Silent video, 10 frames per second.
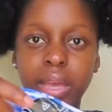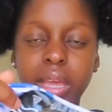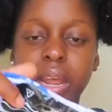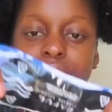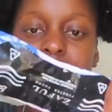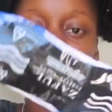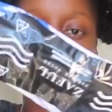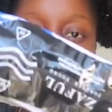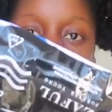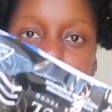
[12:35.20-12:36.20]
It has this
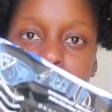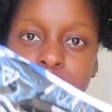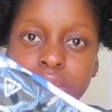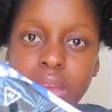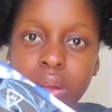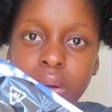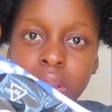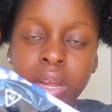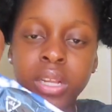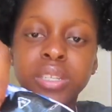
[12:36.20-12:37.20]
ZAFUL thing
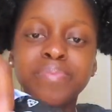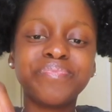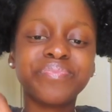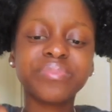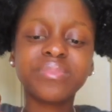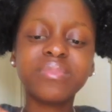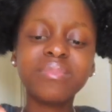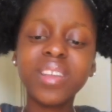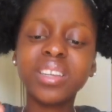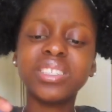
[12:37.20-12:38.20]
on it,
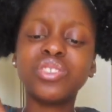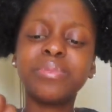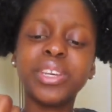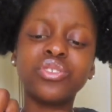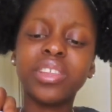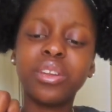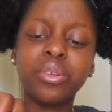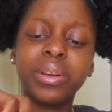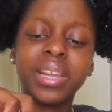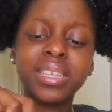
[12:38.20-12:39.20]
just to make sure that
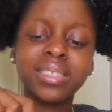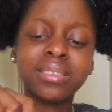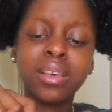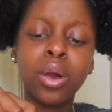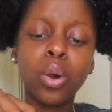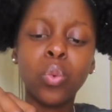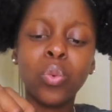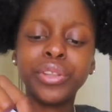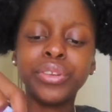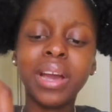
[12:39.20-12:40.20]
no one has
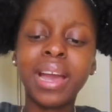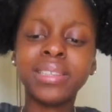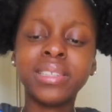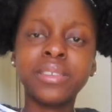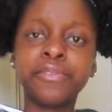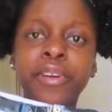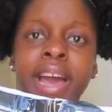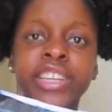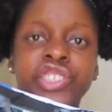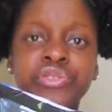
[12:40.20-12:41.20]
worn your undie for
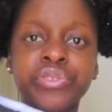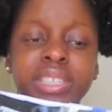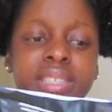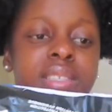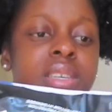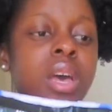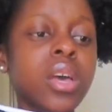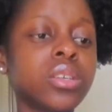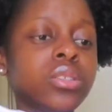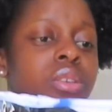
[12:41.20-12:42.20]
hygiene reasons.
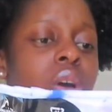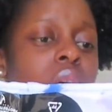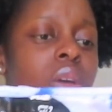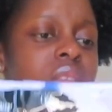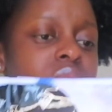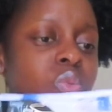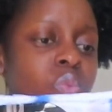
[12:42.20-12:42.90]
So this